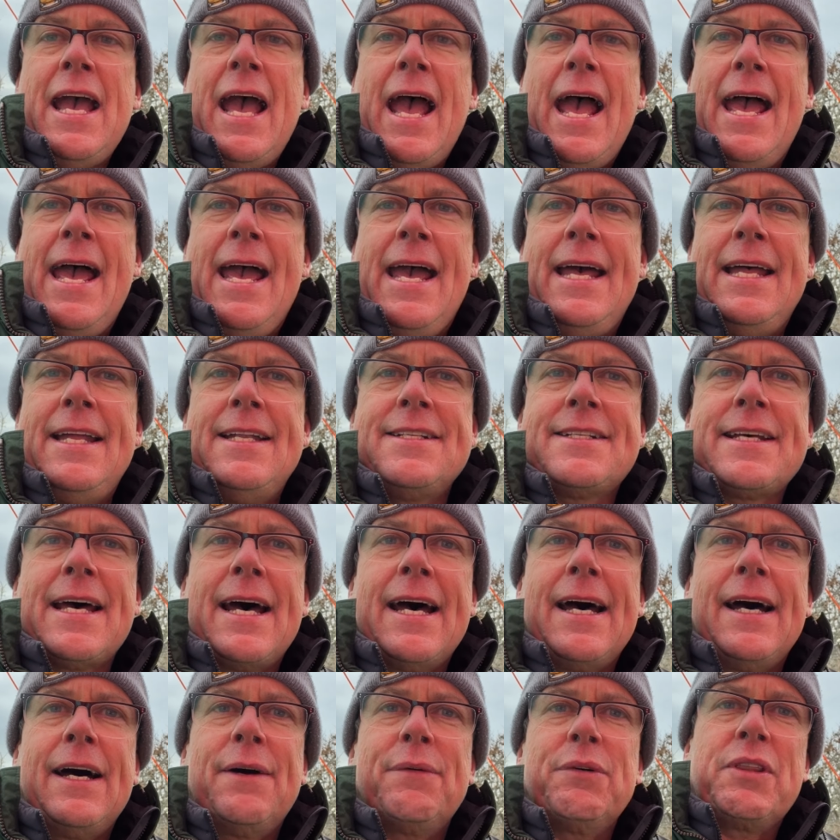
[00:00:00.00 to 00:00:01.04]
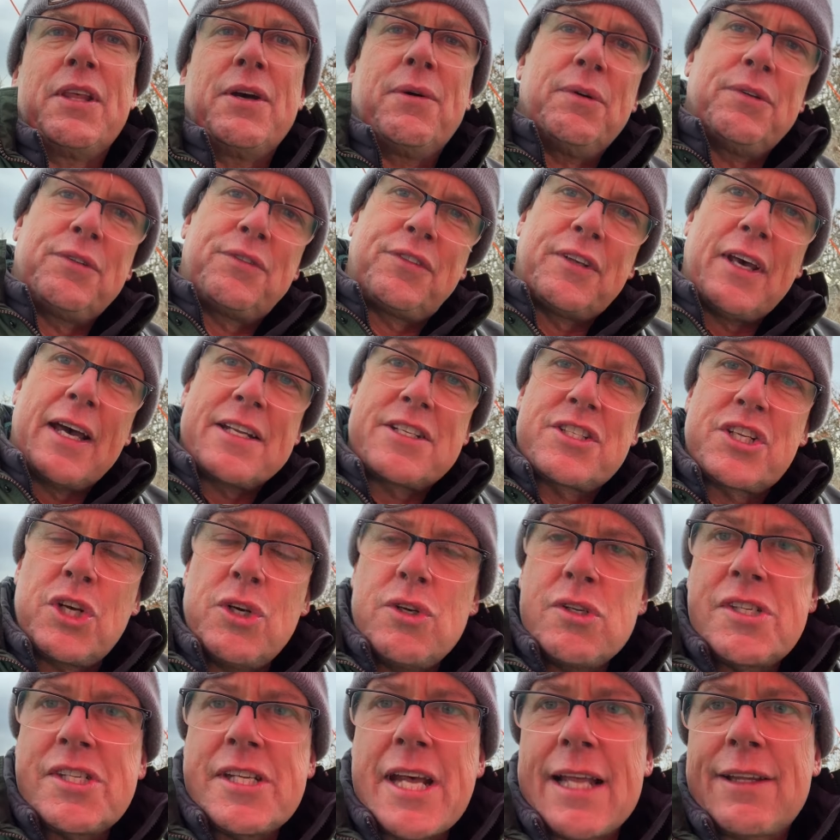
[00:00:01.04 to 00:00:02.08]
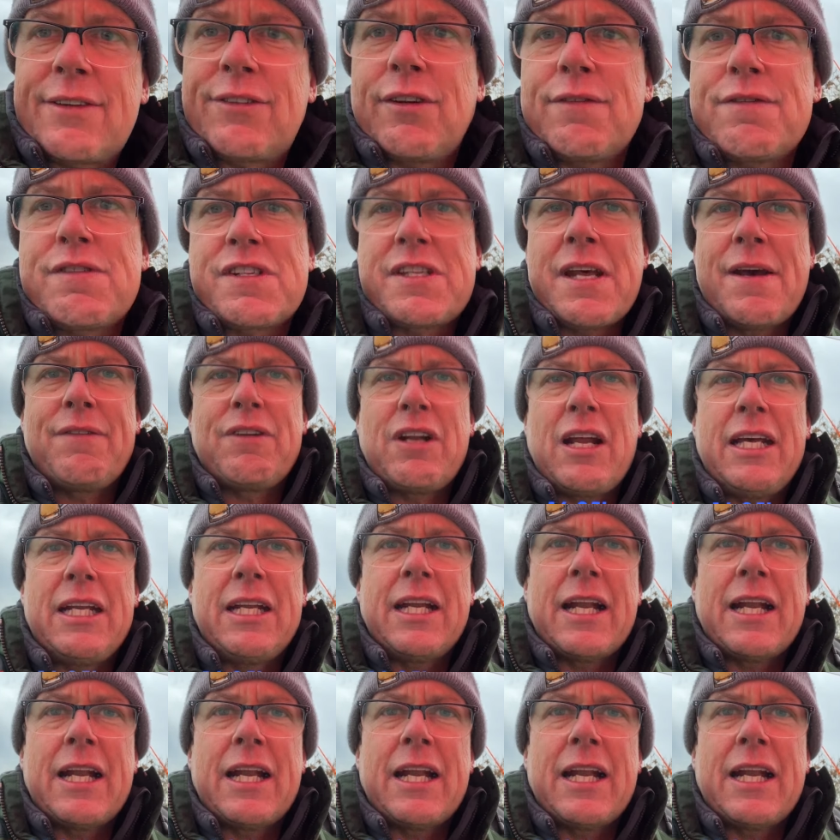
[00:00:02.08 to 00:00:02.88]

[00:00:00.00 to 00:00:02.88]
and there was two sets of 17